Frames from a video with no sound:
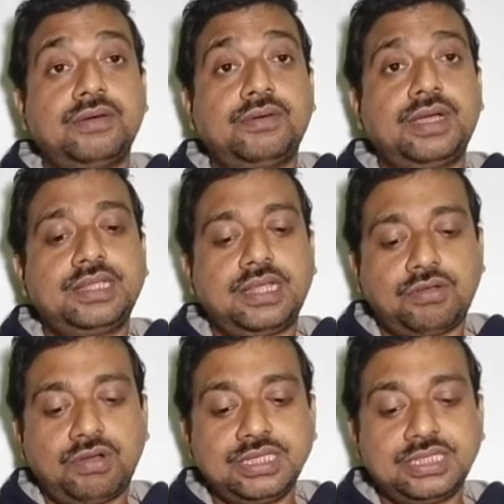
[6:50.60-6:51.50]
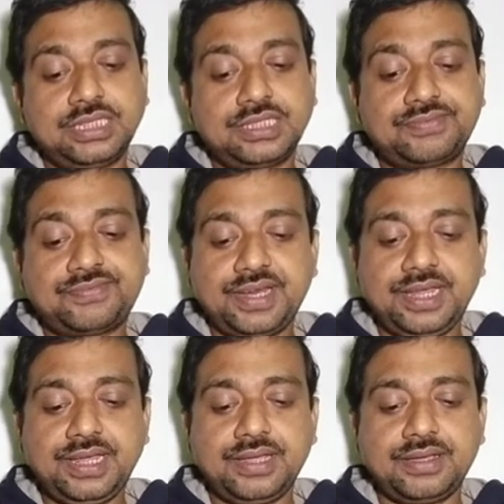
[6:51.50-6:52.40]
Where the knowledge is
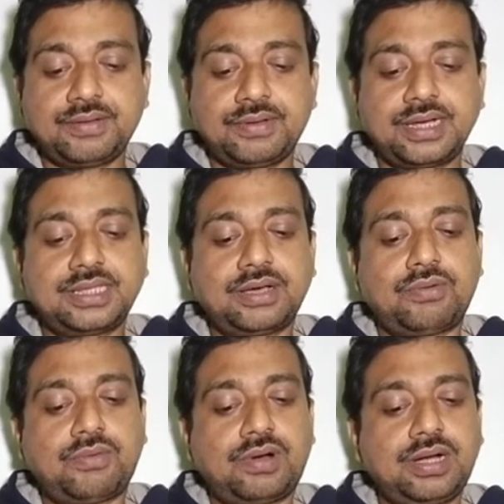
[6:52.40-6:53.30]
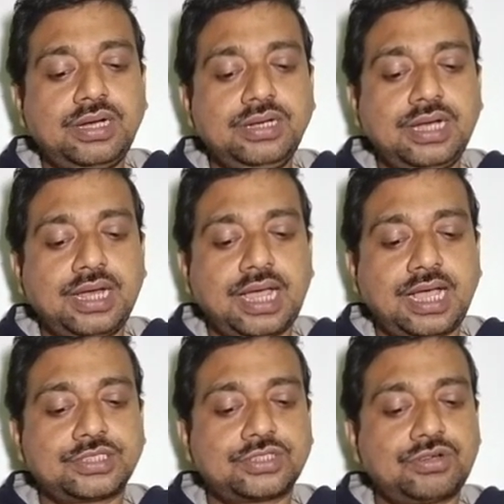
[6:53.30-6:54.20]
free, where the world
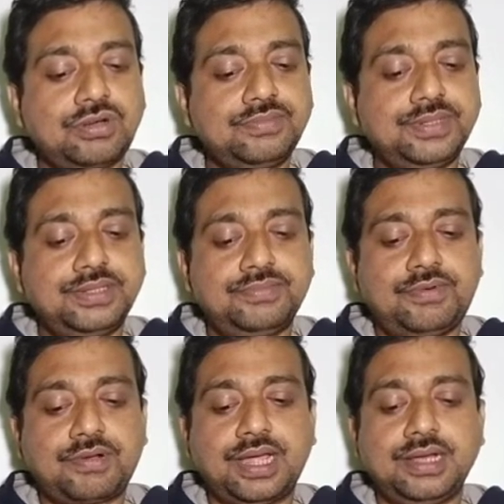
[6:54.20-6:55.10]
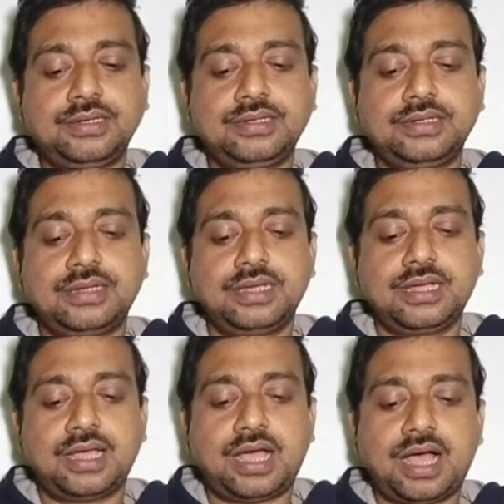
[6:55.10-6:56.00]
has not been broken
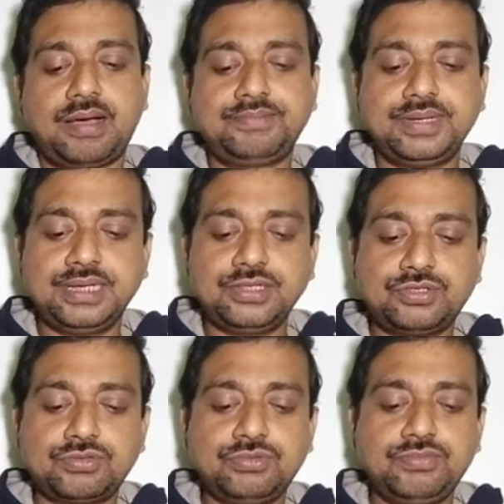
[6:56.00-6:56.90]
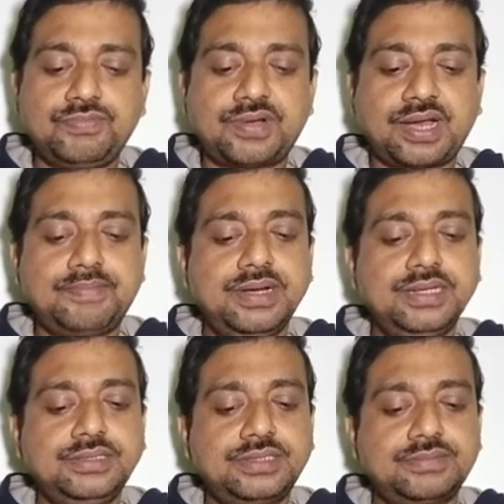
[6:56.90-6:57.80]
up into
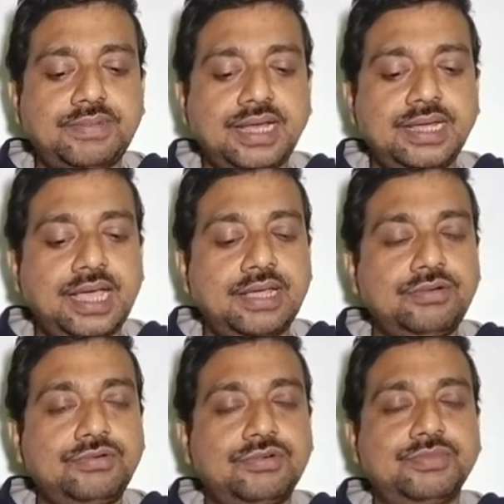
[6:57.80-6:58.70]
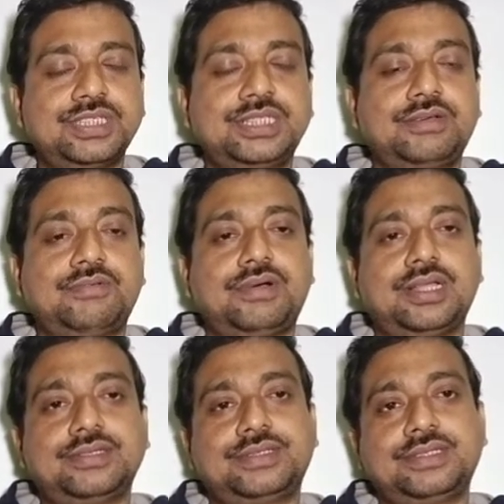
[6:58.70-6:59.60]
fragments by narrow domestic
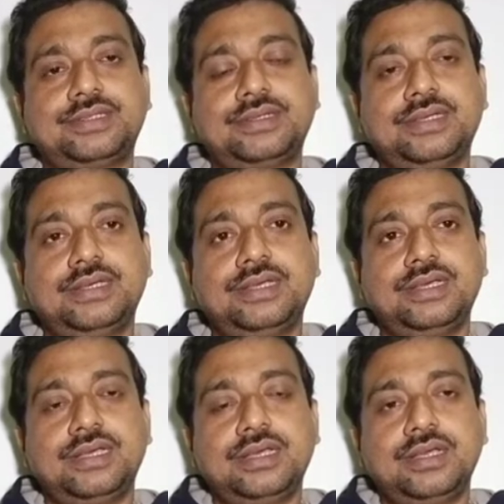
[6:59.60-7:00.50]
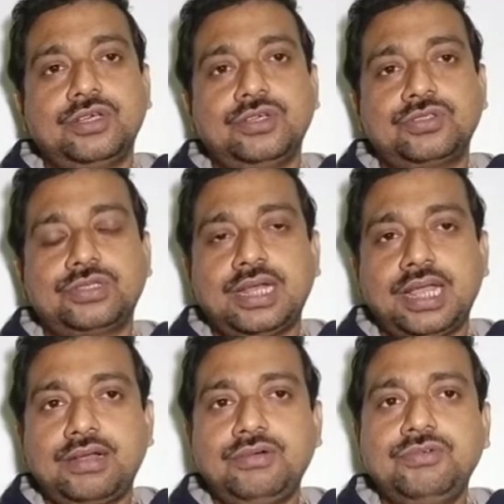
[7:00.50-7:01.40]
walls. So the
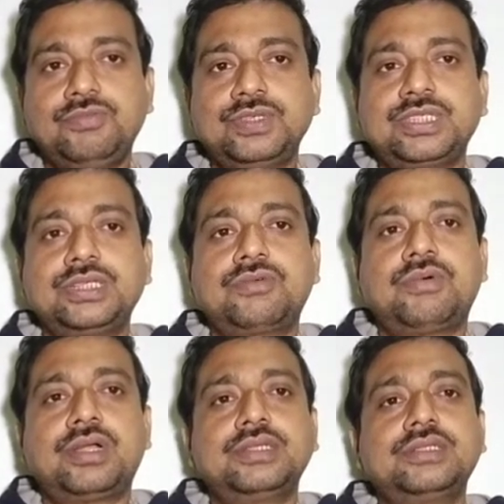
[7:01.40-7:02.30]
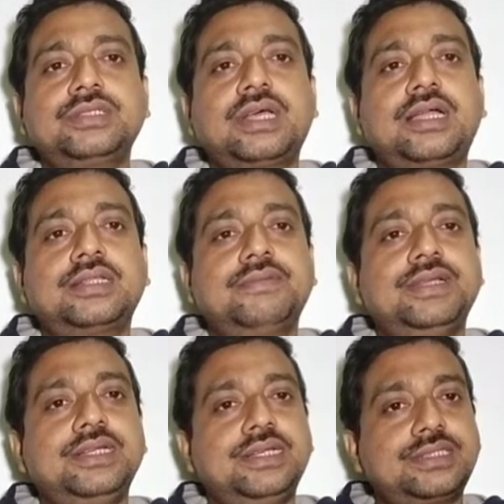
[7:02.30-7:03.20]
narrow domestic walls are the
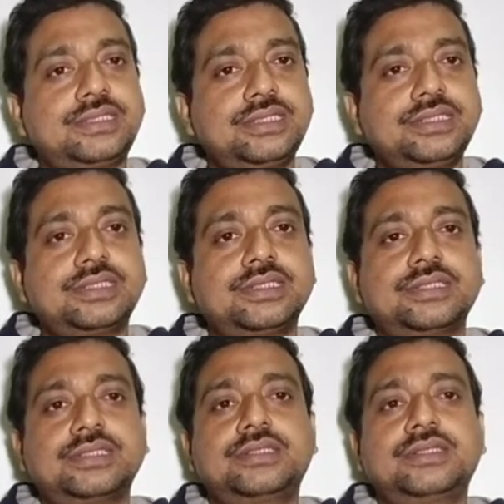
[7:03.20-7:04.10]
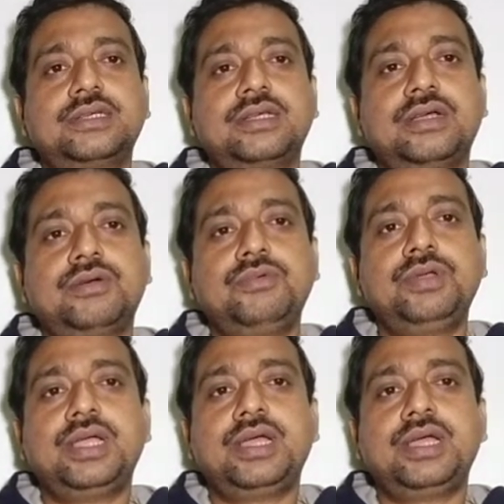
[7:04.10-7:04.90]
very restrictions we